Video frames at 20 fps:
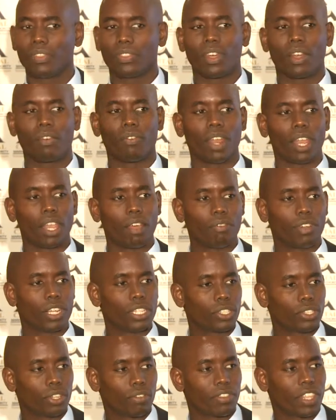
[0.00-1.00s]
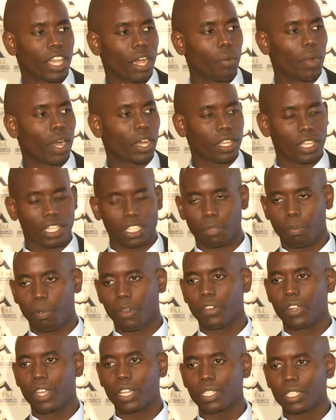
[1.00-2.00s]
the relevance of their work
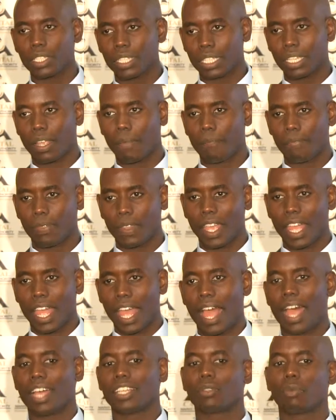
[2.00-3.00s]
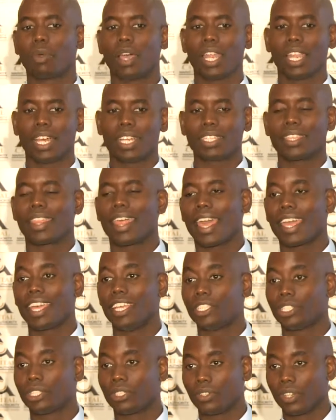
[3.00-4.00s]
experience, as well as their
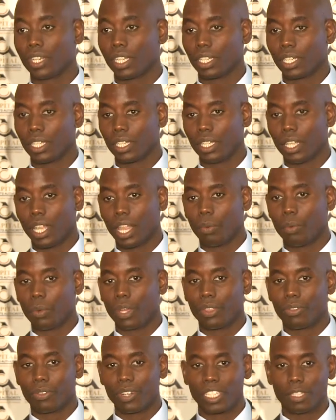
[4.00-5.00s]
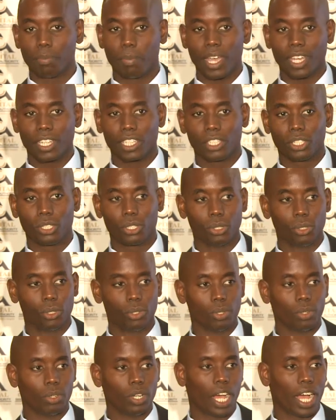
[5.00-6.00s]
history with respect
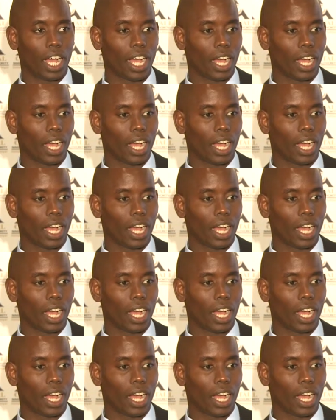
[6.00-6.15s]
to